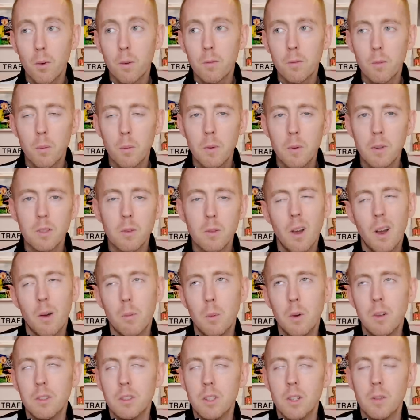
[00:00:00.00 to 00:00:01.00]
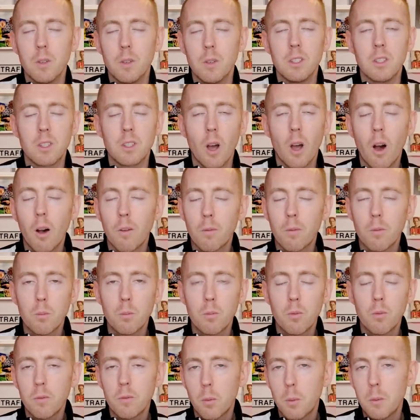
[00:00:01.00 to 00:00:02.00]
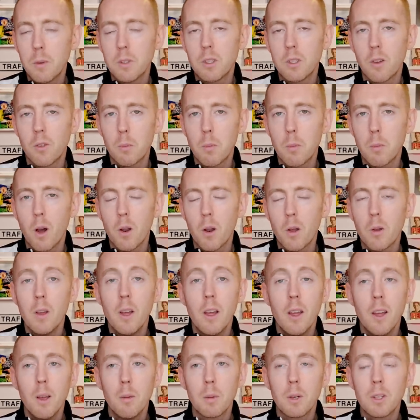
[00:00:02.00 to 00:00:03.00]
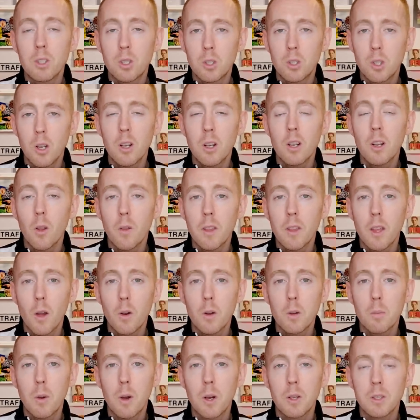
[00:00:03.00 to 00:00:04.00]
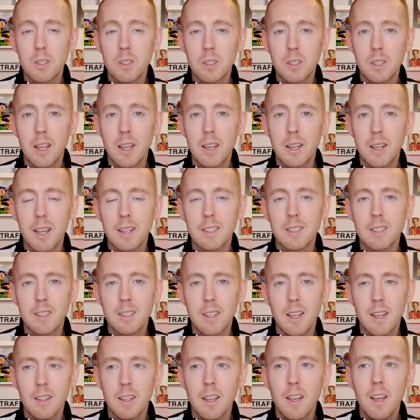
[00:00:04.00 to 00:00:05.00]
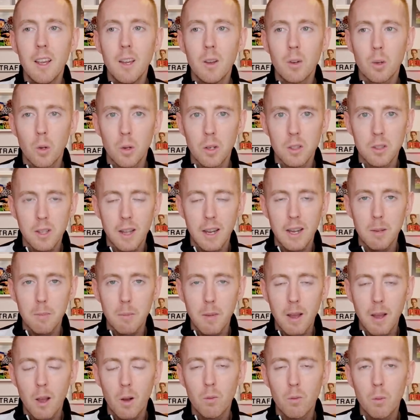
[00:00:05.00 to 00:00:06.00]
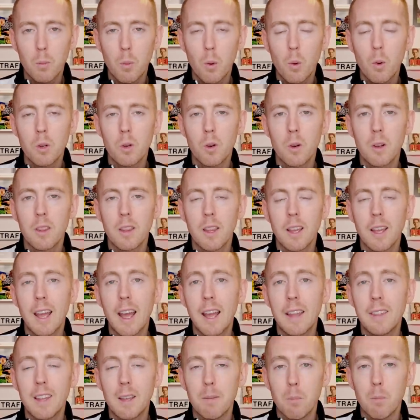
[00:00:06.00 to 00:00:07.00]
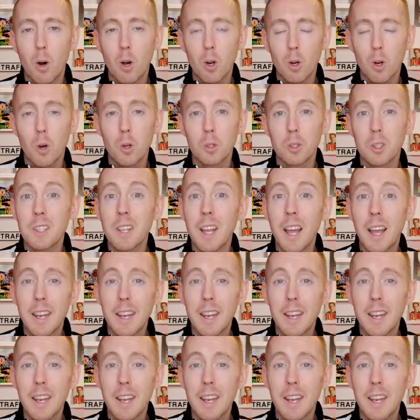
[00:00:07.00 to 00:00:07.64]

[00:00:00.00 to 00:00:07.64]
from Fabrizio. Well, didn't really start from, from Fabrizio Romano, but he's certainly not the only person saying it. As I said, Got the Daily Mail reporting on it there, and then Mark Ogden,